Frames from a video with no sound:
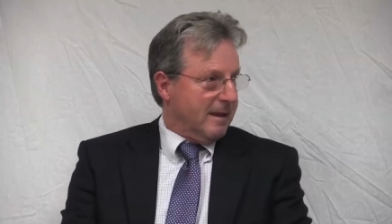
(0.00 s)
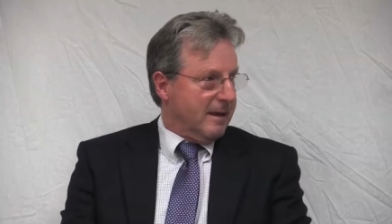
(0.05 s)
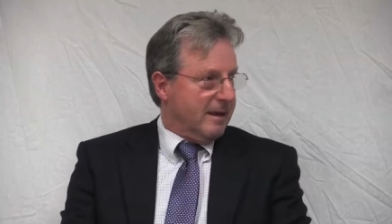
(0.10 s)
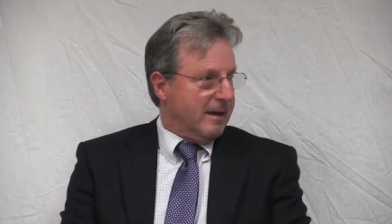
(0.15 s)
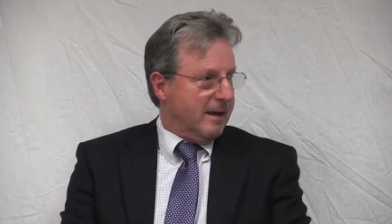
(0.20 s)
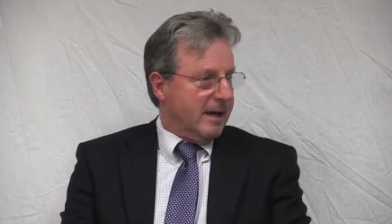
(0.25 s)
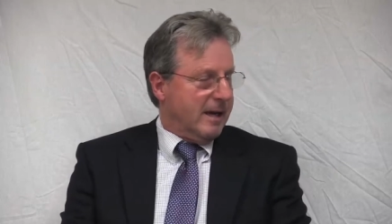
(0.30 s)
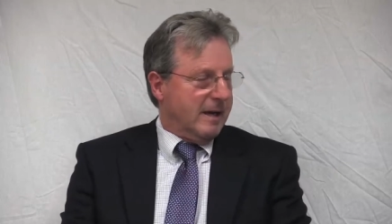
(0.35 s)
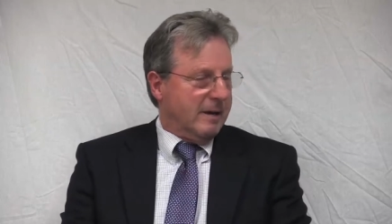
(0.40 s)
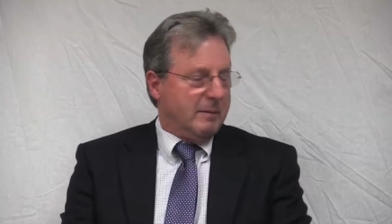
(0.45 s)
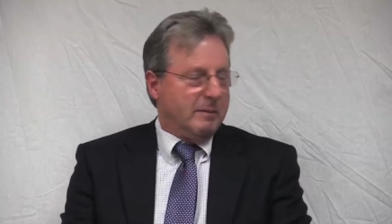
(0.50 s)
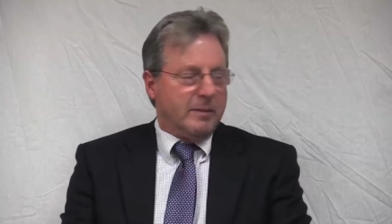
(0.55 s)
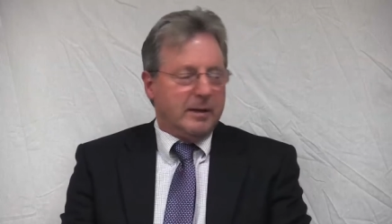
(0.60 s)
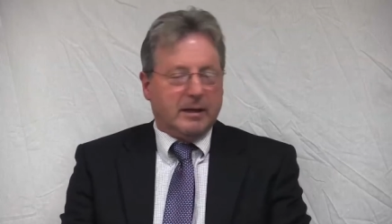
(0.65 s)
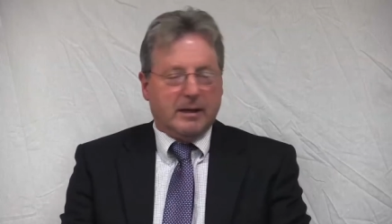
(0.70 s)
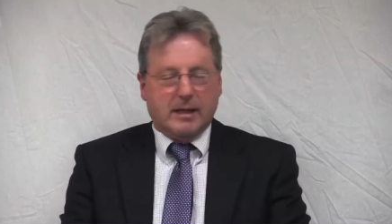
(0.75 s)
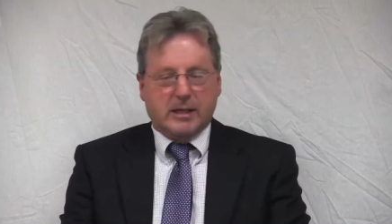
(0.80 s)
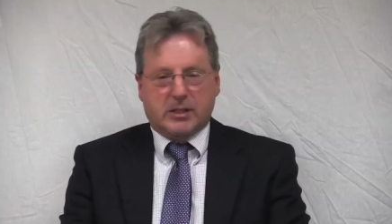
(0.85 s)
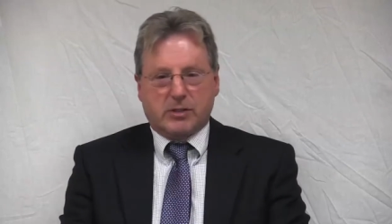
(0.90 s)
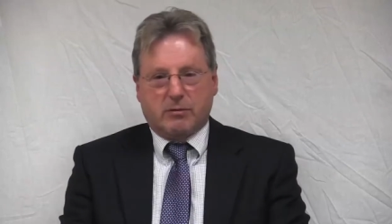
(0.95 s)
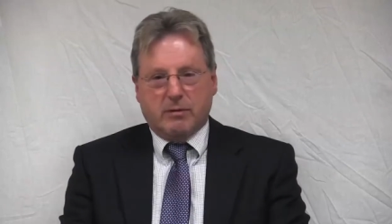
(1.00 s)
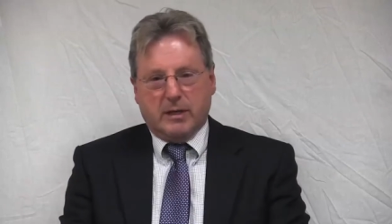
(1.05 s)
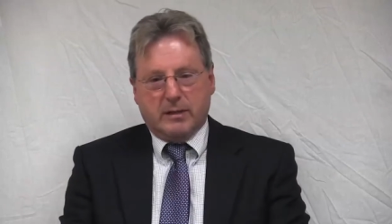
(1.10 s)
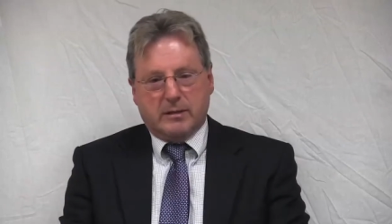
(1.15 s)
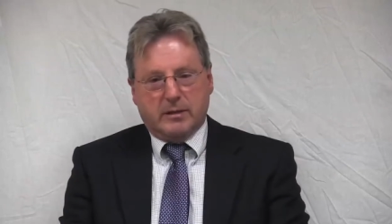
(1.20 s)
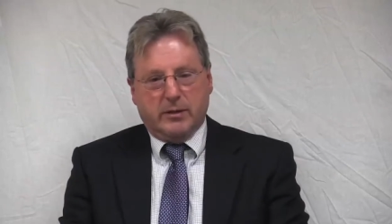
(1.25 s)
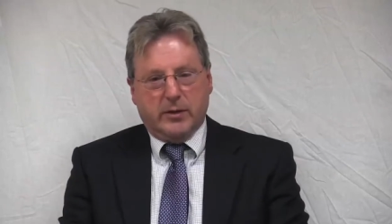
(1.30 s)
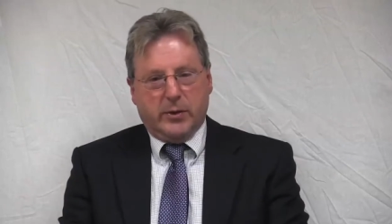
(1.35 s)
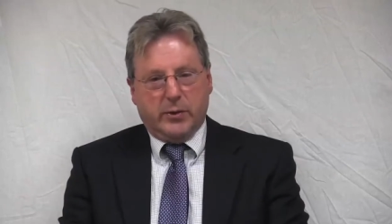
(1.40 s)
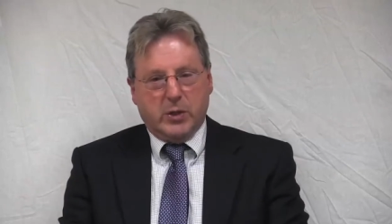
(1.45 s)
But it's
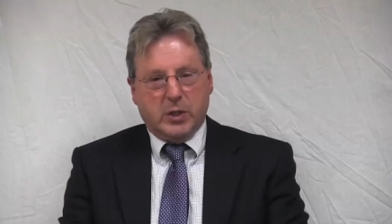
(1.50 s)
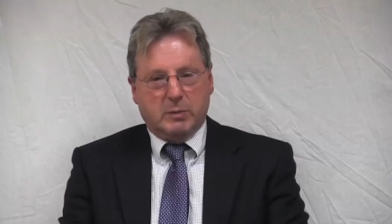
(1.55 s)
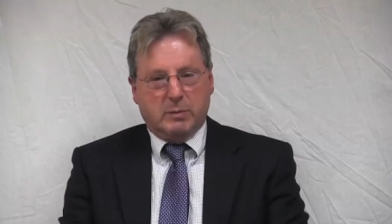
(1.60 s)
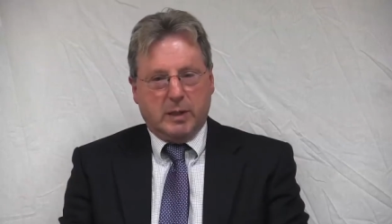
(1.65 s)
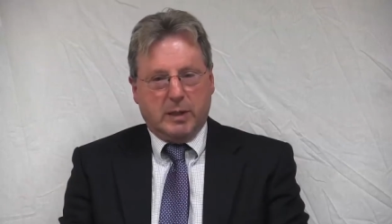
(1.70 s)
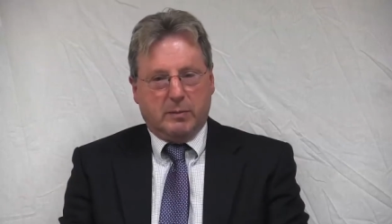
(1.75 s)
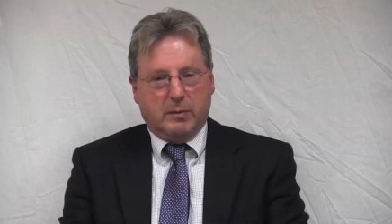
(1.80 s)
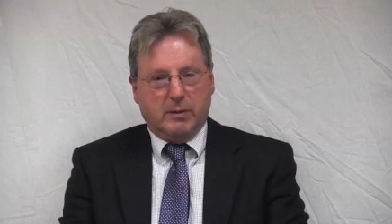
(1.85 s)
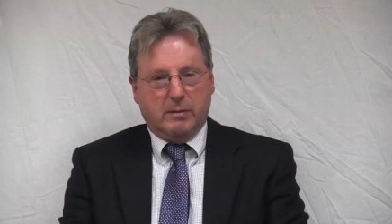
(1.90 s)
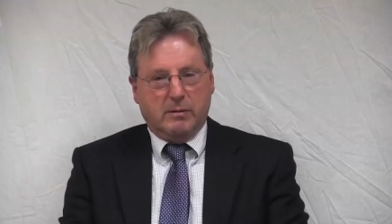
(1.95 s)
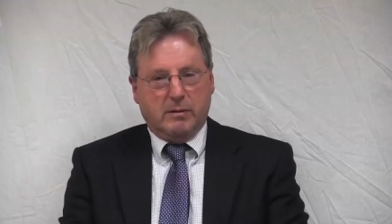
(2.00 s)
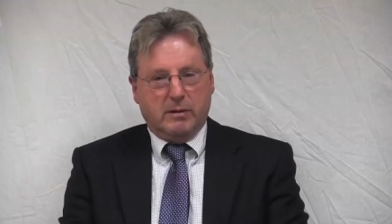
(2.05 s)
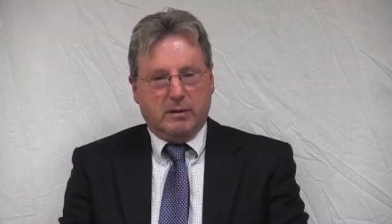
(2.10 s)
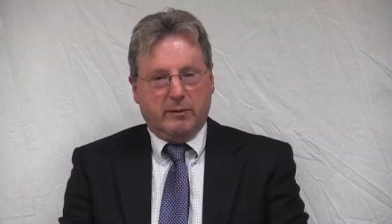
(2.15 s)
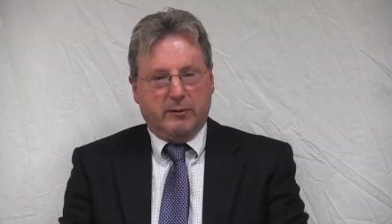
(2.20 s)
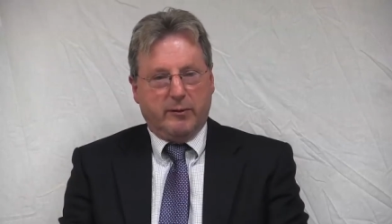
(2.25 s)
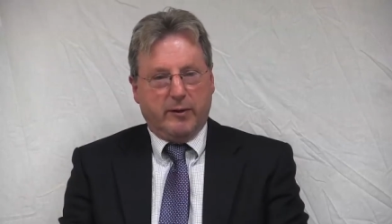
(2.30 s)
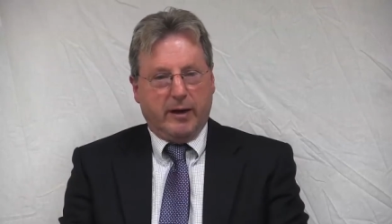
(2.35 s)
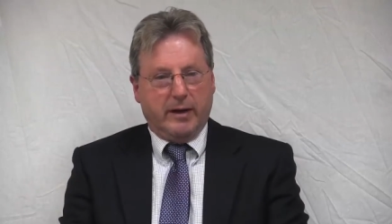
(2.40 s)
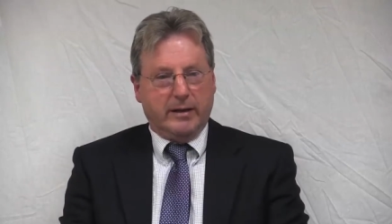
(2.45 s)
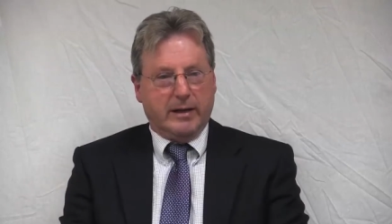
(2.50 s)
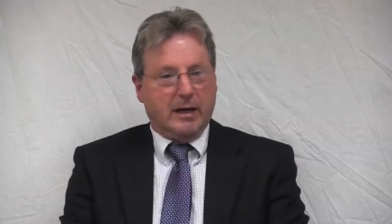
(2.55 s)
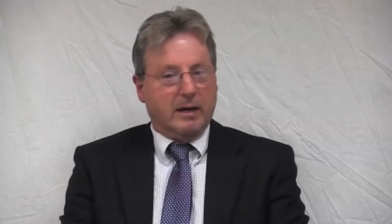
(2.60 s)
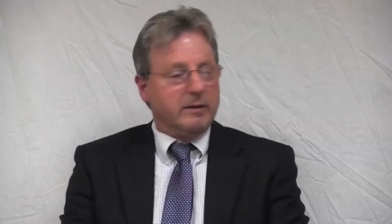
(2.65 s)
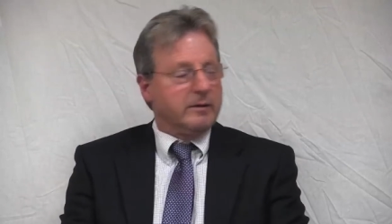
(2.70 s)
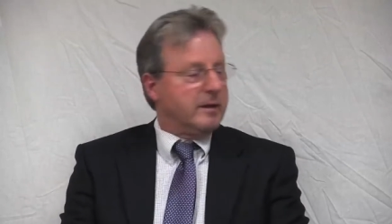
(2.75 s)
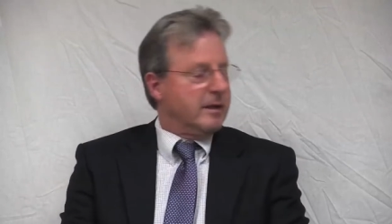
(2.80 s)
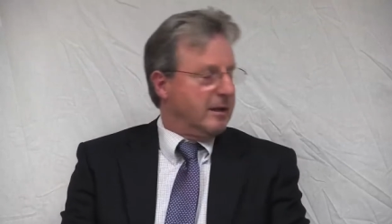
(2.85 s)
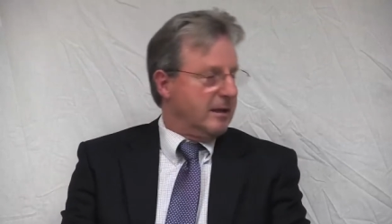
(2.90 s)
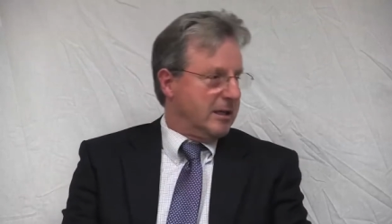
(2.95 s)
great to know these people and to find
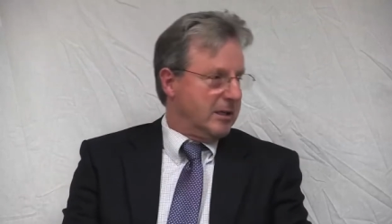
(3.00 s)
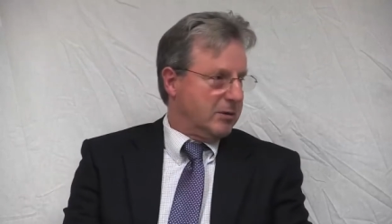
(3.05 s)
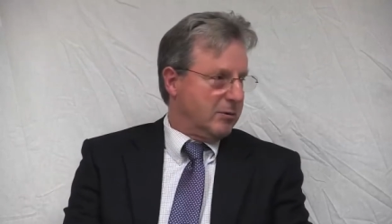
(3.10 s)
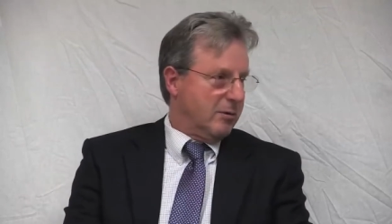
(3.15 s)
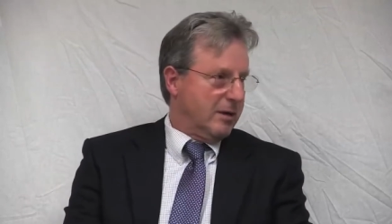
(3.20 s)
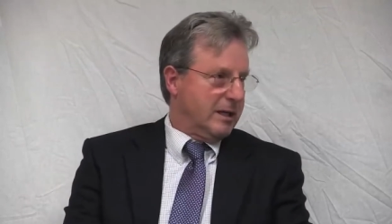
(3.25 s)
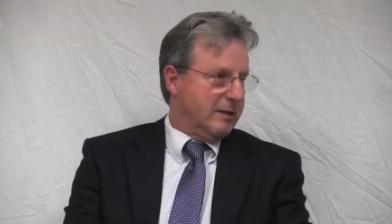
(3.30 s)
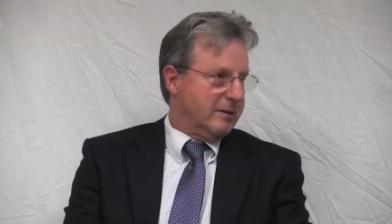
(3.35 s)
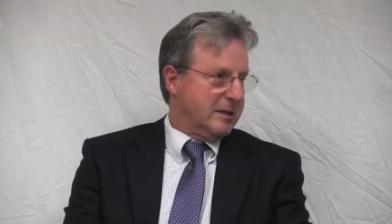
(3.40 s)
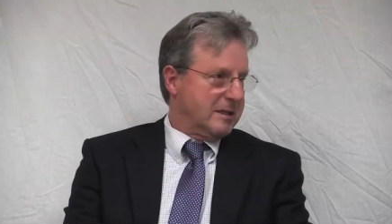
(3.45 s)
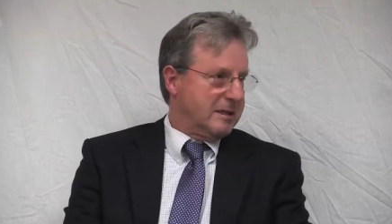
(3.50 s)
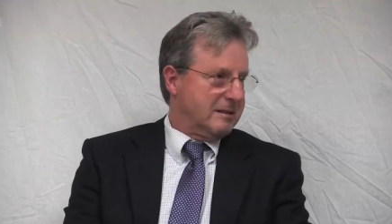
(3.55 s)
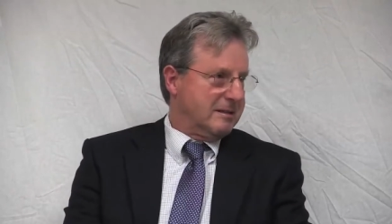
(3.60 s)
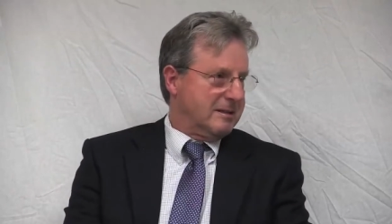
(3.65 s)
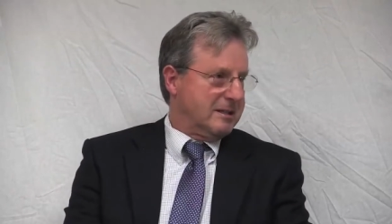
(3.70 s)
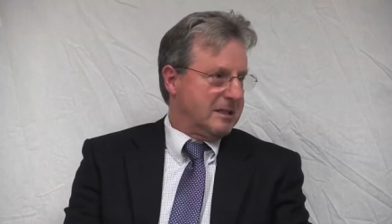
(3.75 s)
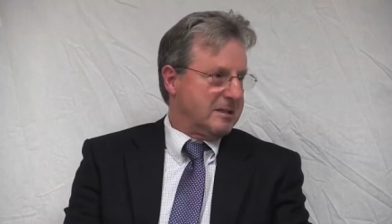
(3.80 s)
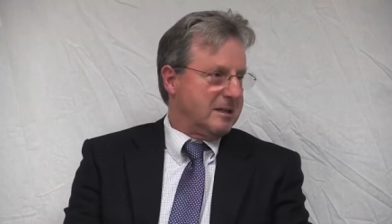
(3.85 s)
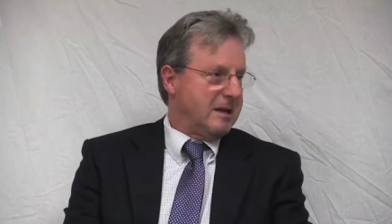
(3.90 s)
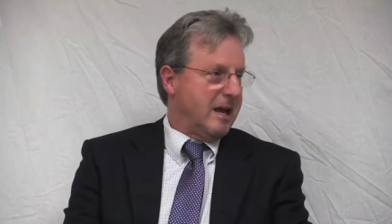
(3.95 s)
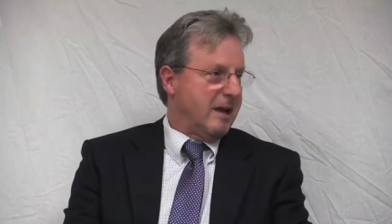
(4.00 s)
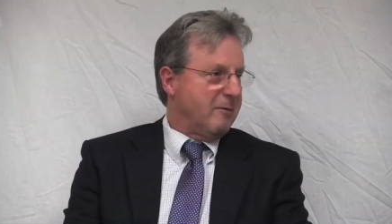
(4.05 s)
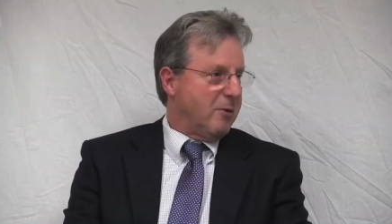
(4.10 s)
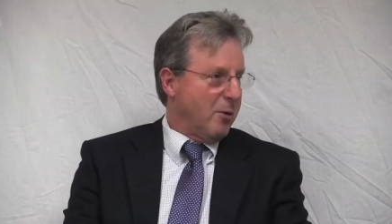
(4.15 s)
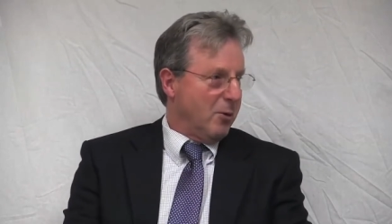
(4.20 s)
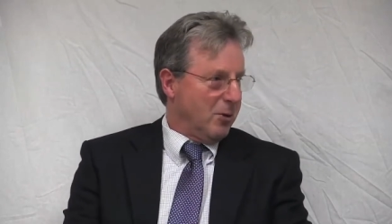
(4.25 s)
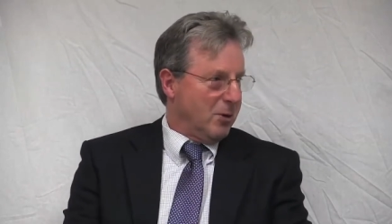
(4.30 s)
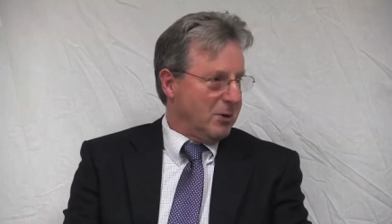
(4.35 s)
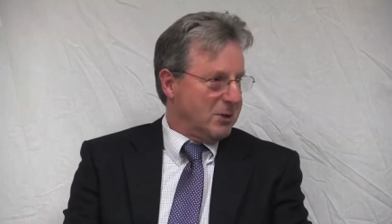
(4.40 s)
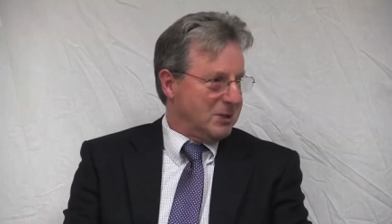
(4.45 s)
out that each one of us doesn't have
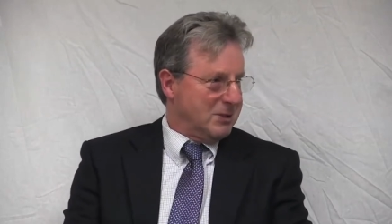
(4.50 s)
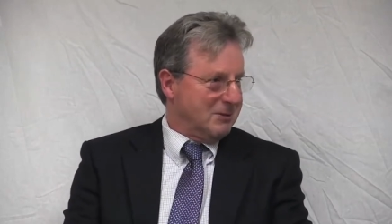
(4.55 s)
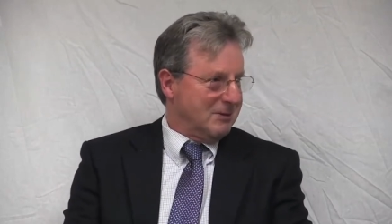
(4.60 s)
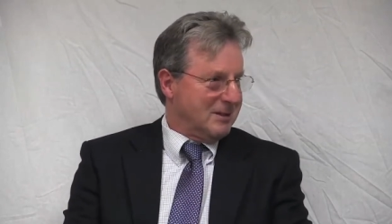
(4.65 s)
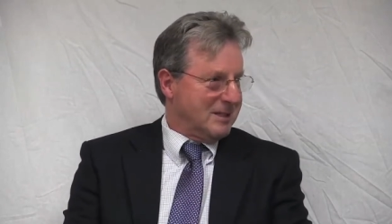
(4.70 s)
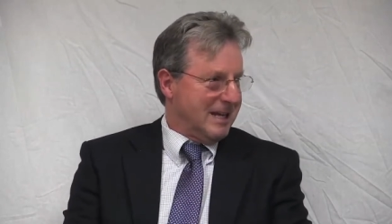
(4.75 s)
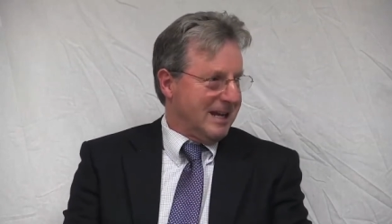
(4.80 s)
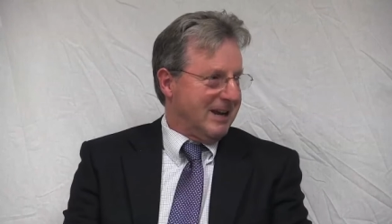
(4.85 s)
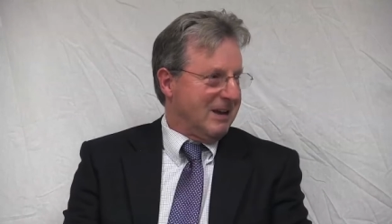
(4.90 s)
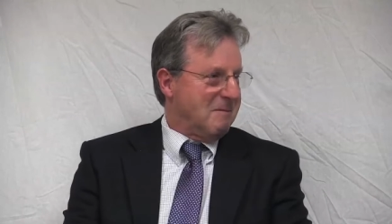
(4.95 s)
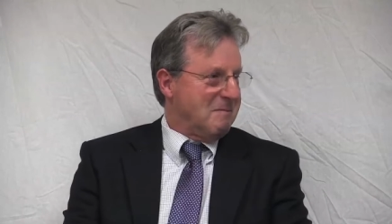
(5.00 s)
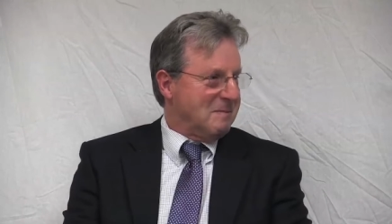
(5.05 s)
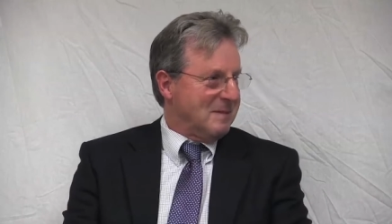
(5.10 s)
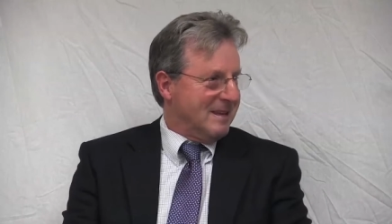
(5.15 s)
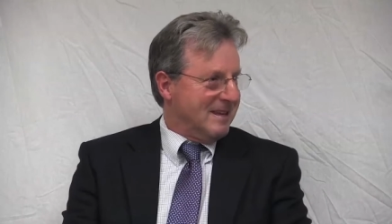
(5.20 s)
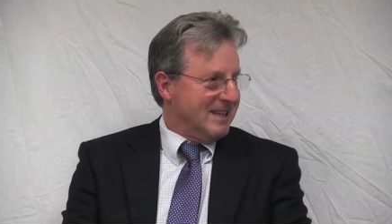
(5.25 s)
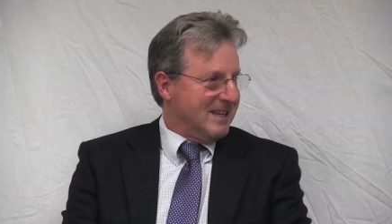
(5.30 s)
horns or a tail.